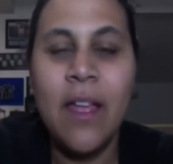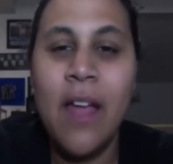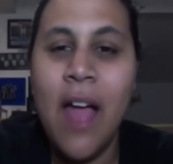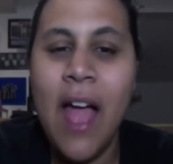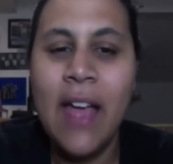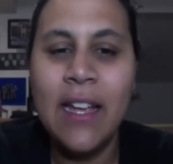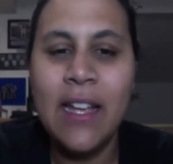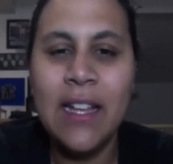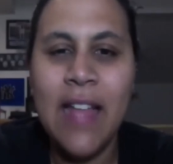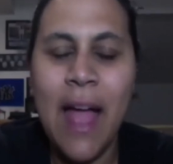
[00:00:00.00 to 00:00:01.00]
I
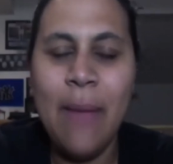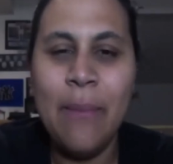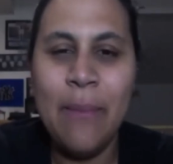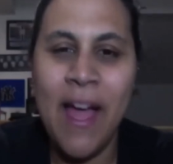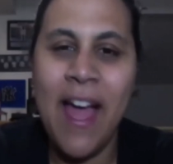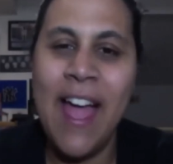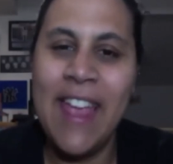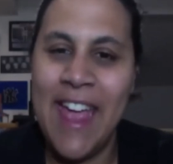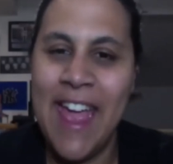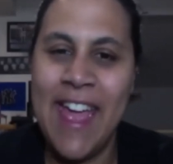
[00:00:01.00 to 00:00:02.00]
can clap
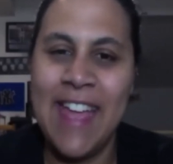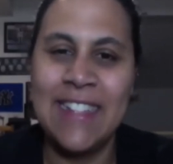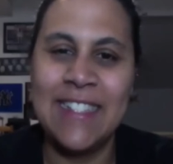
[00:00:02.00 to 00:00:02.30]
my hands.